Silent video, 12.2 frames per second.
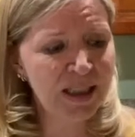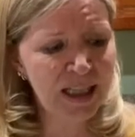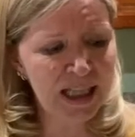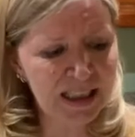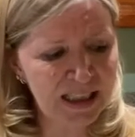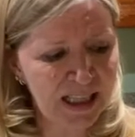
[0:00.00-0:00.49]

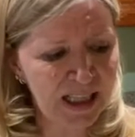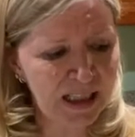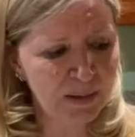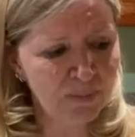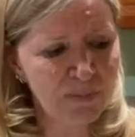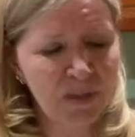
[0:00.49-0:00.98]
and
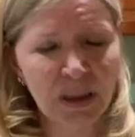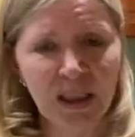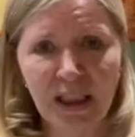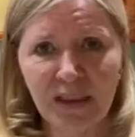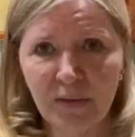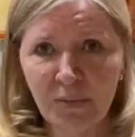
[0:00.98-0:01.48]

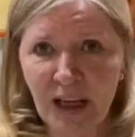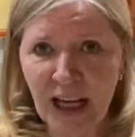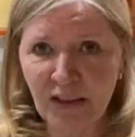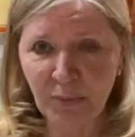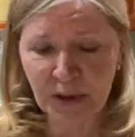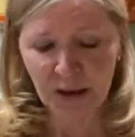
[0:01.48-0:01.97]

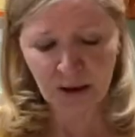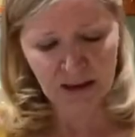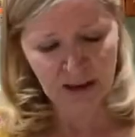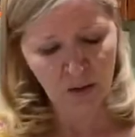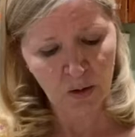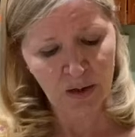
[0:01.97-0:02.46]
I've been
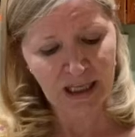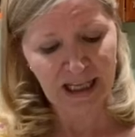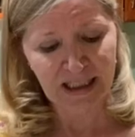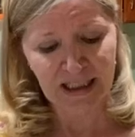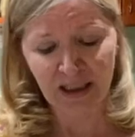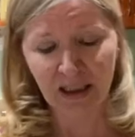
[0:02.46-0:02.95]
using
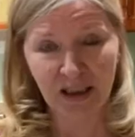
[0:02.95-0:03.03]
organic